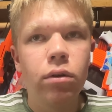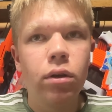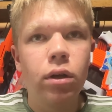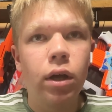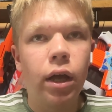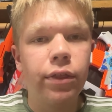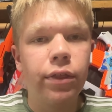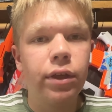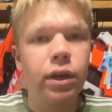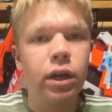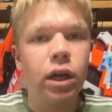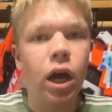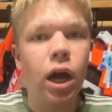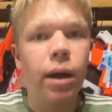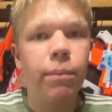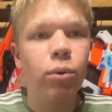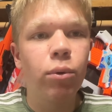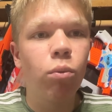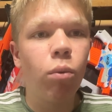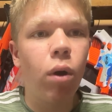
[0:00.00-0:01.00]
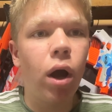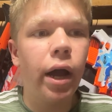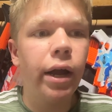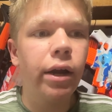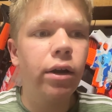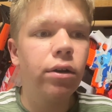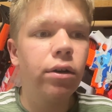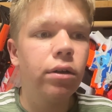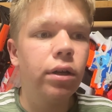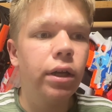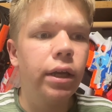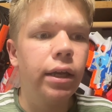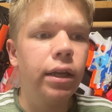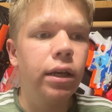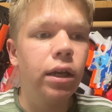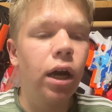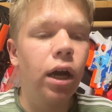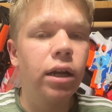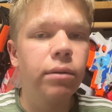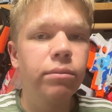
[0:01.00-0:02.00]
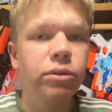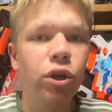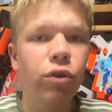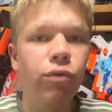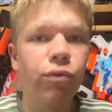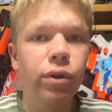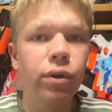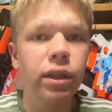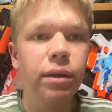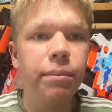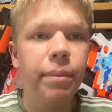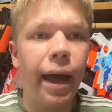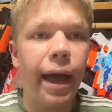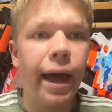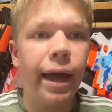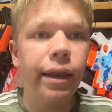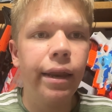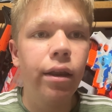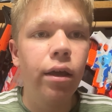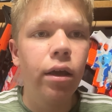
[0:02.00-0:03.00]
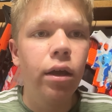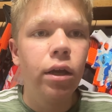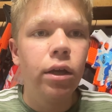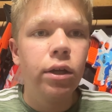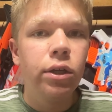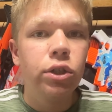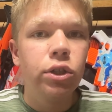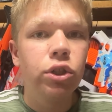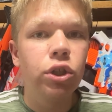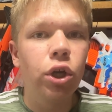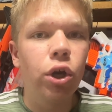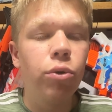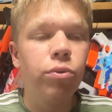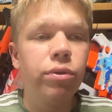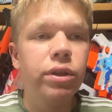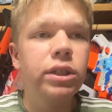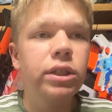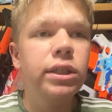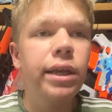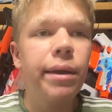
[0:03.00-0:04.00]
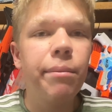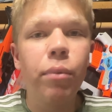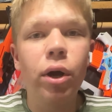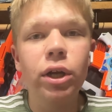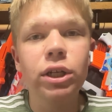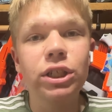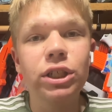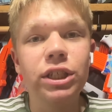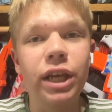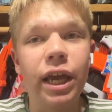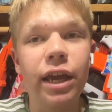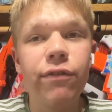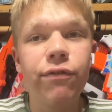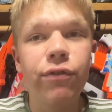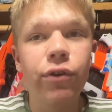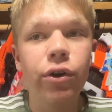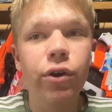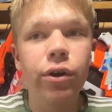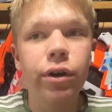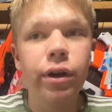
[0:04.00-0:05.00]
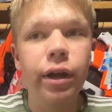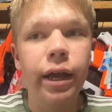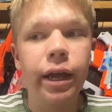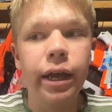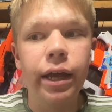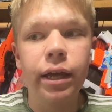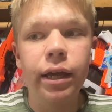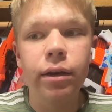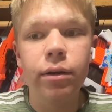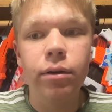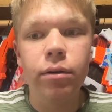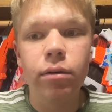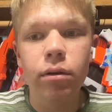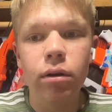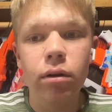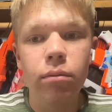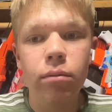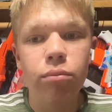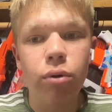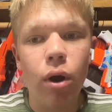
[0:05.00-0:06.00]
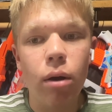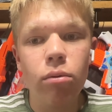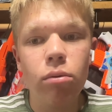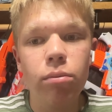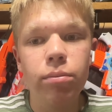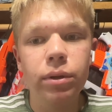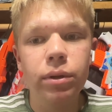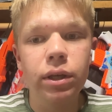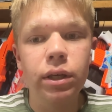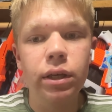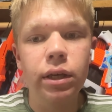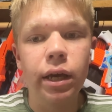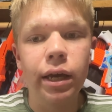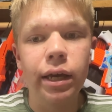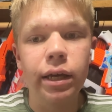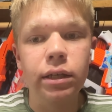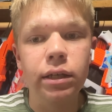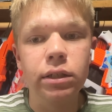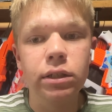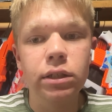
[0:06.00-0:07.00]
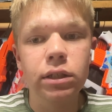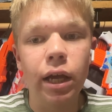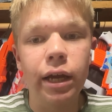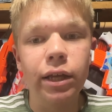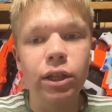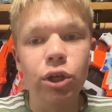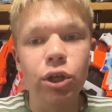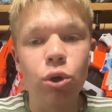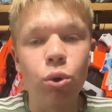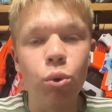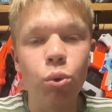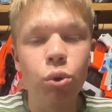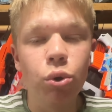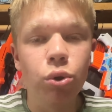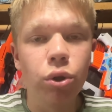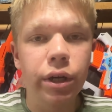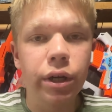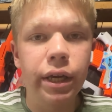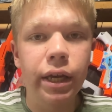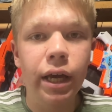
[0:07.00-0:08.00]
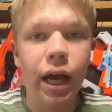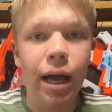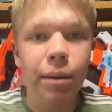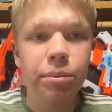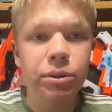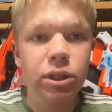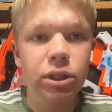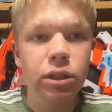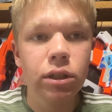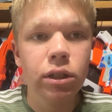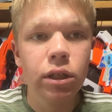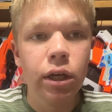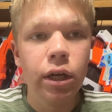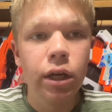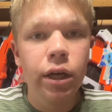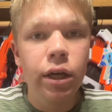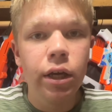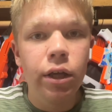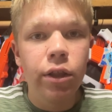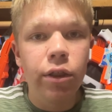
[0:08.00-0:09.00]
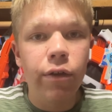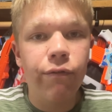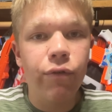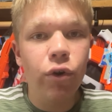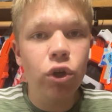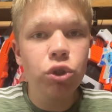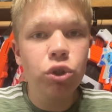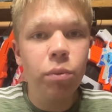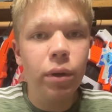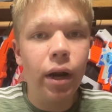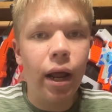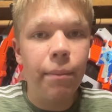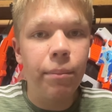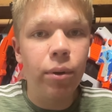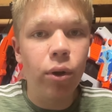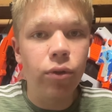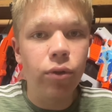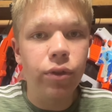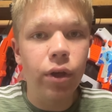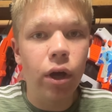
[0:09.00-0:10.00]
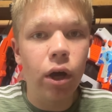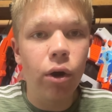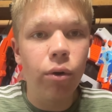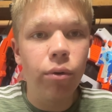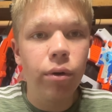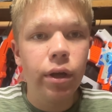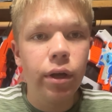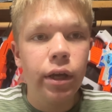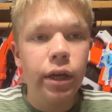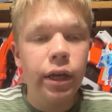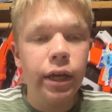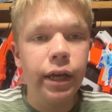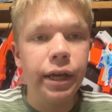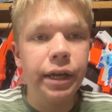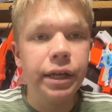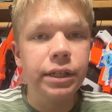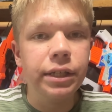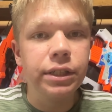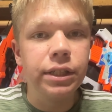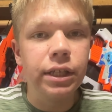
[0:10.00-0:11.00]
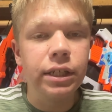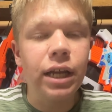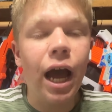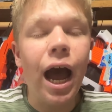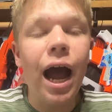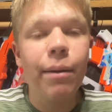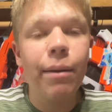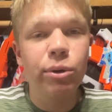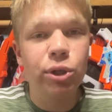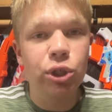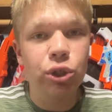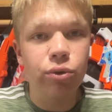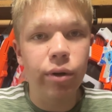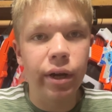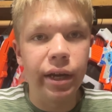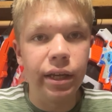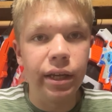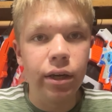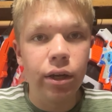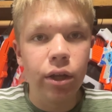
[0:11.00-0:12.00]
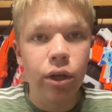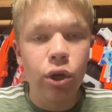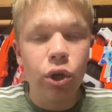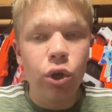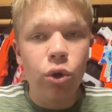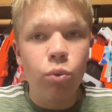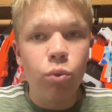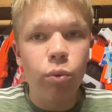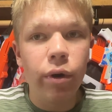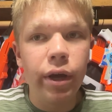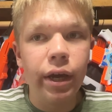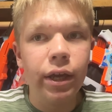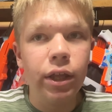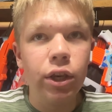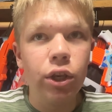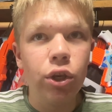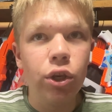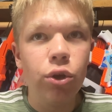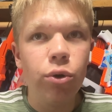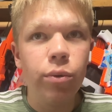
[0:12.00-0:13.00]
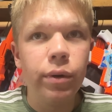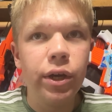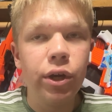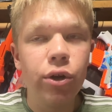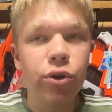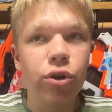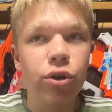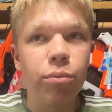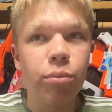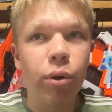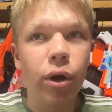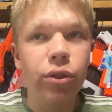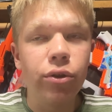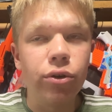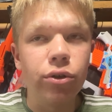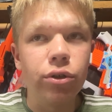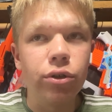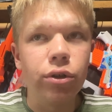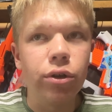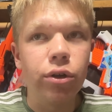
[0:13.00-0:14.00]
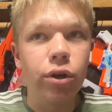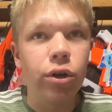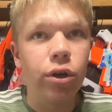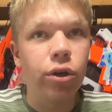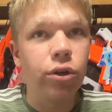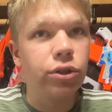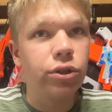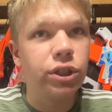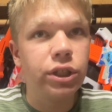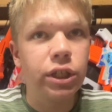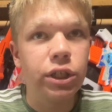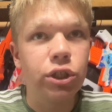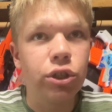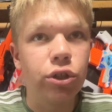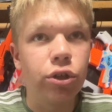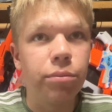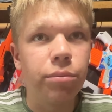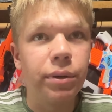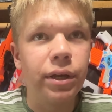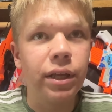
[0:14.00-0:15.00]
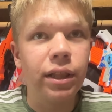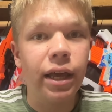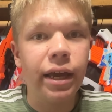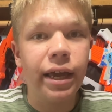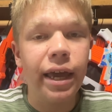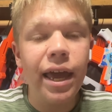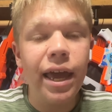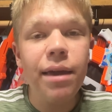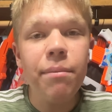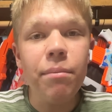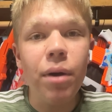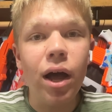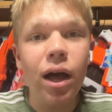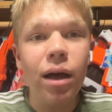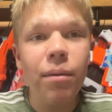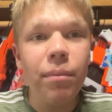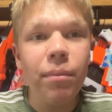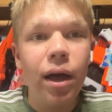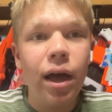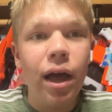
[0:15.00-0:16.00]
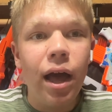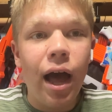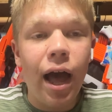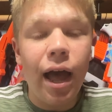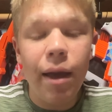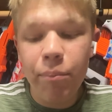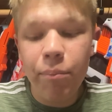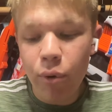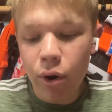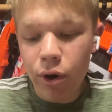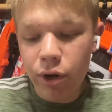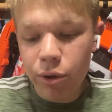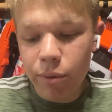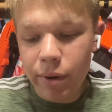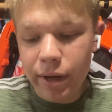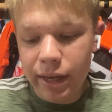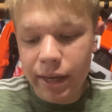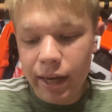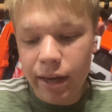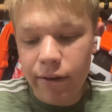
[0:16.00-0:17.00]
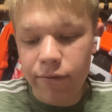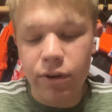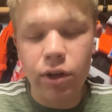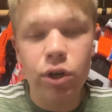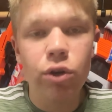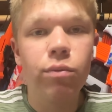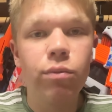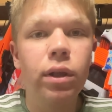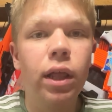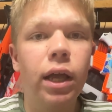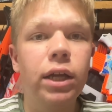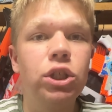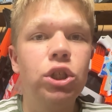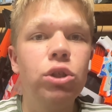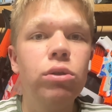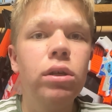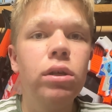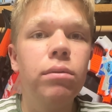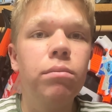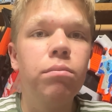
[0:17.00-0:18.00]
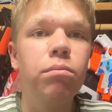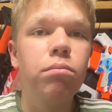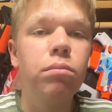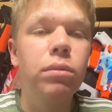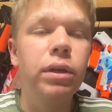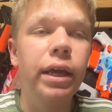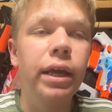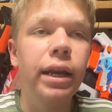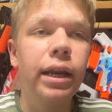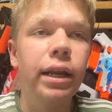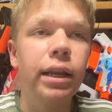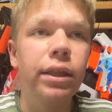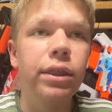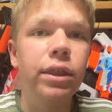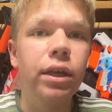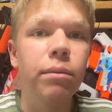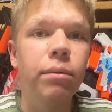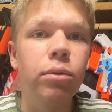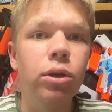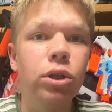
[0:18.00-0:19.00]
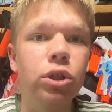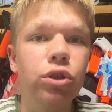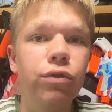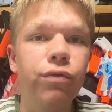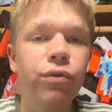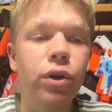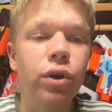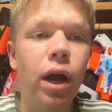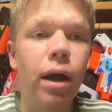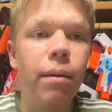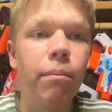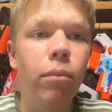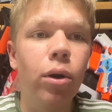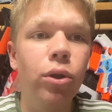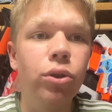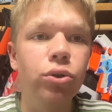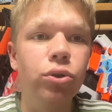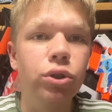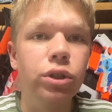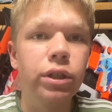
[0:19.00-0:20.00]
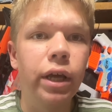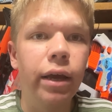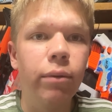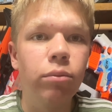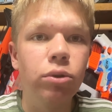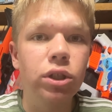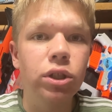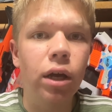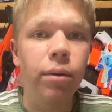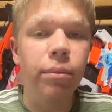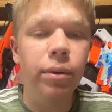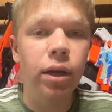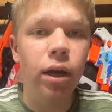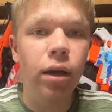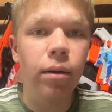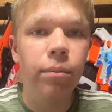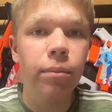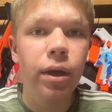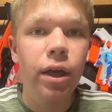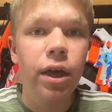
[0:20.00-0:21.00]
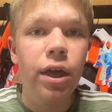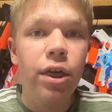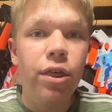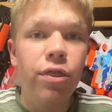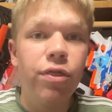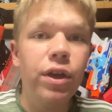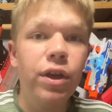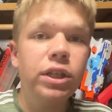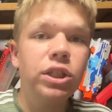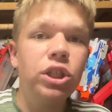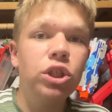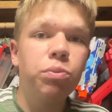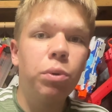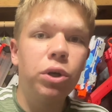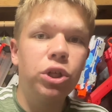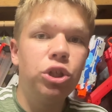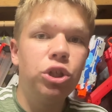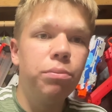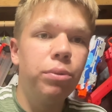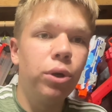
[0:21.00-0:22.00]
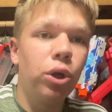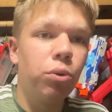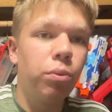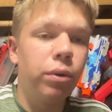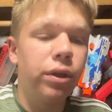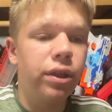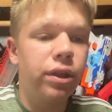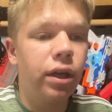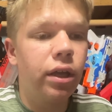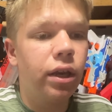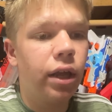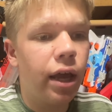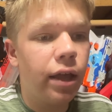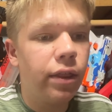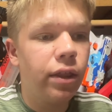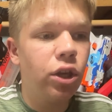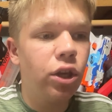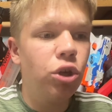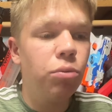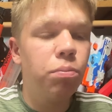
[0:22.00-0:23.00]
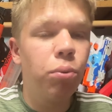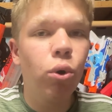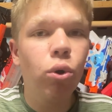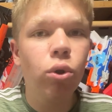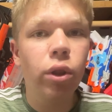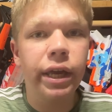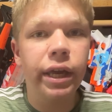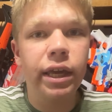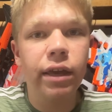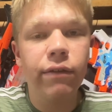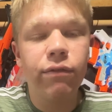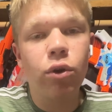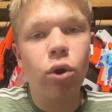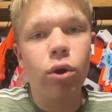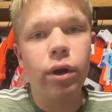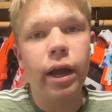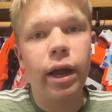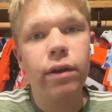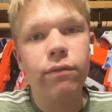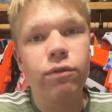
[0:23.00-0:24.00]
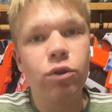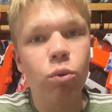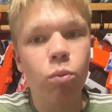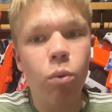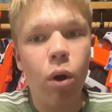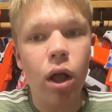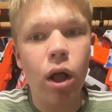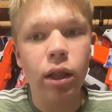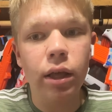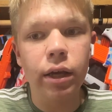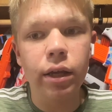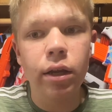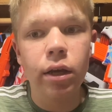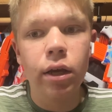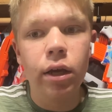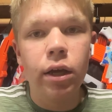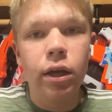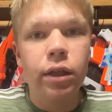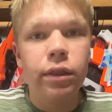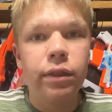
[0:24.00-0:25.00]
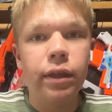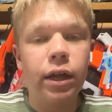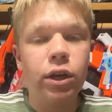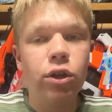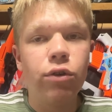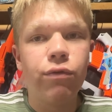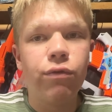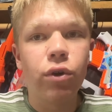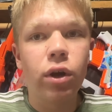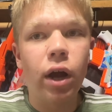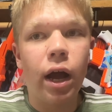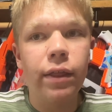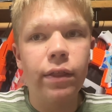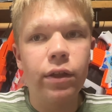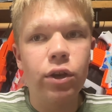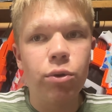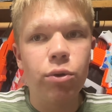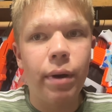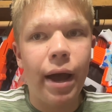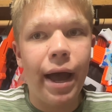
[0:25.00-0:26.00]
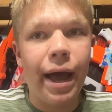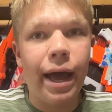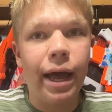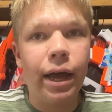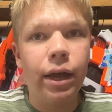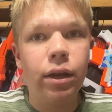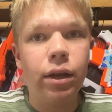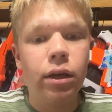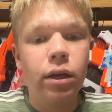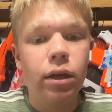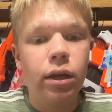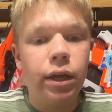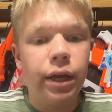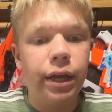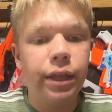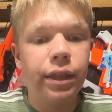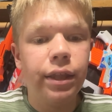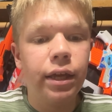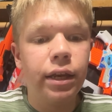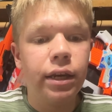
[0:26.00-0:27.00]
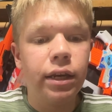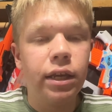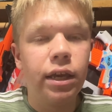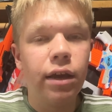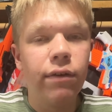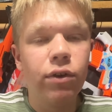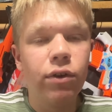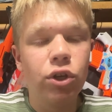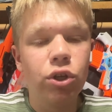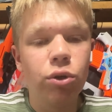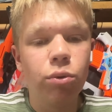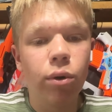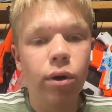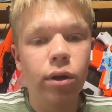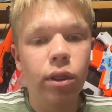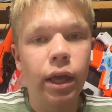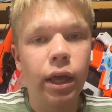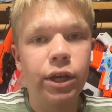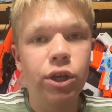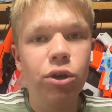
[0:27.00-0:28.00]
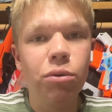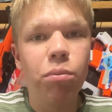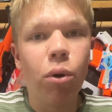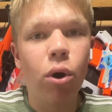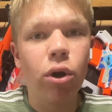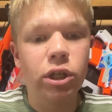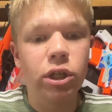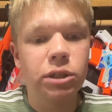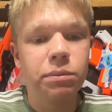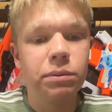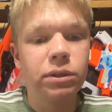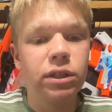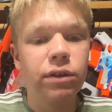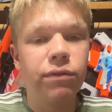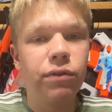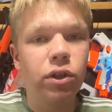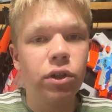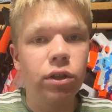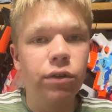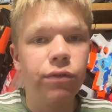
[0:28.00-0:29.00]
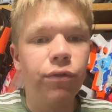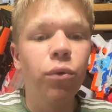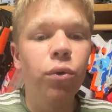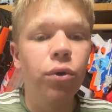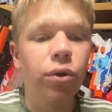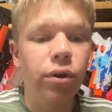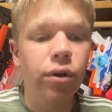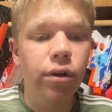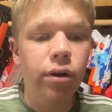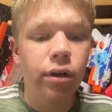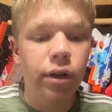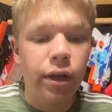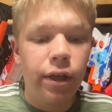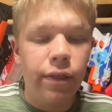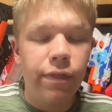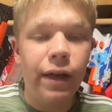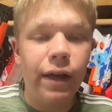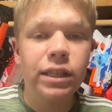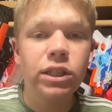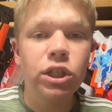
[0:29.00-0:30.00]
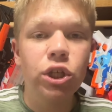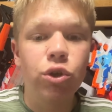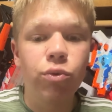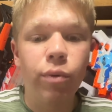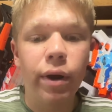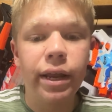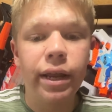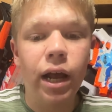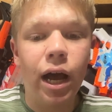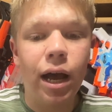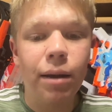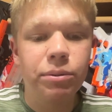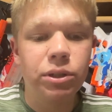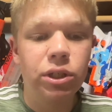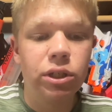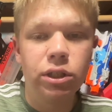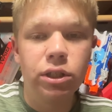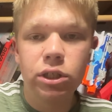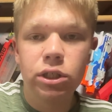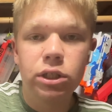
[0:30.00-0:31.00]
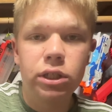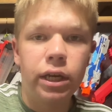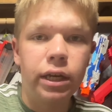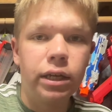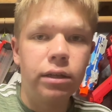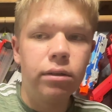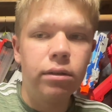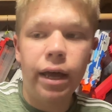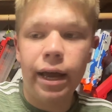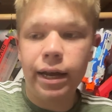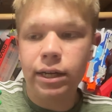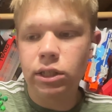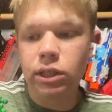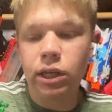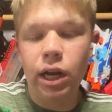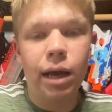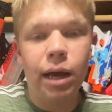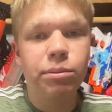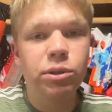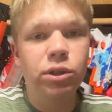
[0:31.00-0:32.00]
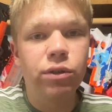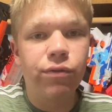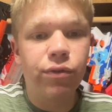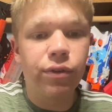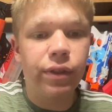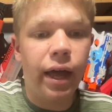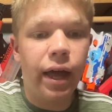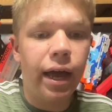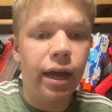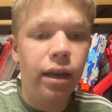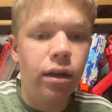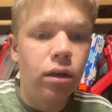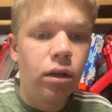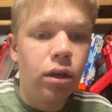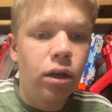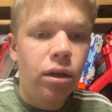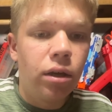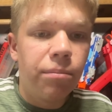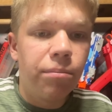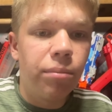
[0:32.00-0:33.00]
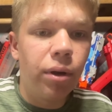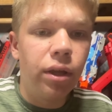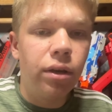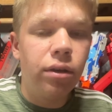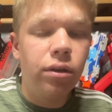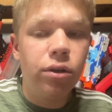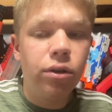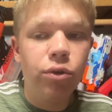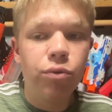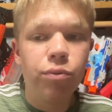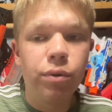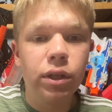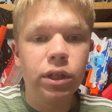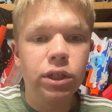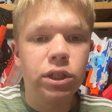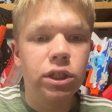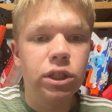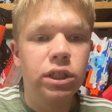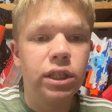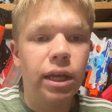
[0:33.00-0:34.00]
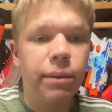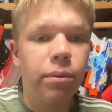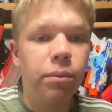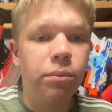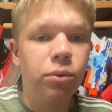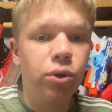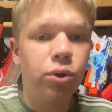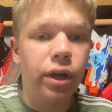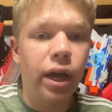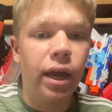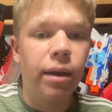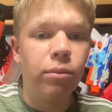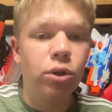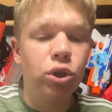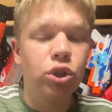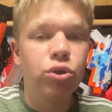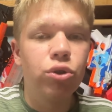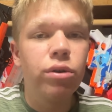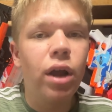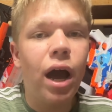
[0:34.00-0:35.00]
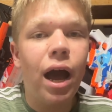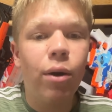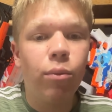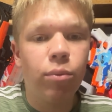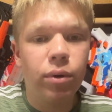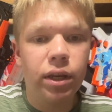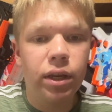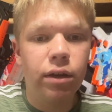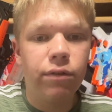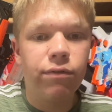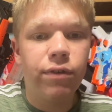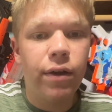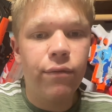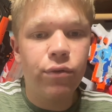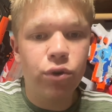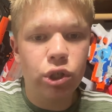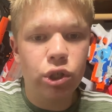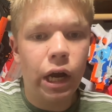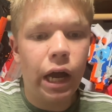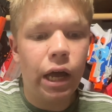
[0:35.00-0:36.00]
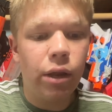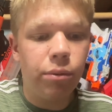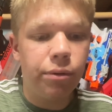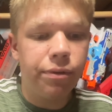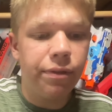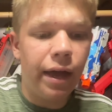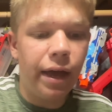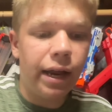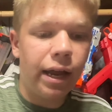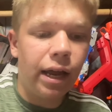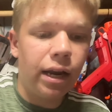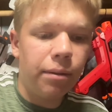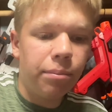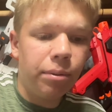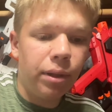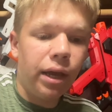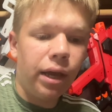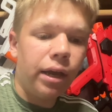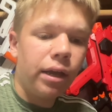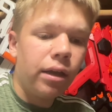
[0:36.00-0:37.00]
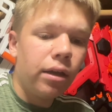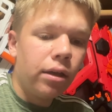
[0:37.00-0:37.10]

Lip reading: I think, copper wire and cut himself really bad. So this is a much safer and probably a slightly cooler looking option. The first one I built, though, is the time restraint. When you hear your brother or sister being like, "Hey, Mom, I brought you a gift," and you realize you didn't get anything because you forgot Mother's Day was coming up. This is what you build with it, and then you pull a gift card out of your wallet that you forgot that you had, and then give it to her like you bought it specifically for her. That's a great option. This is a excellent option for that, but you really should step up your game because you're not winning favorite child with that kind of play.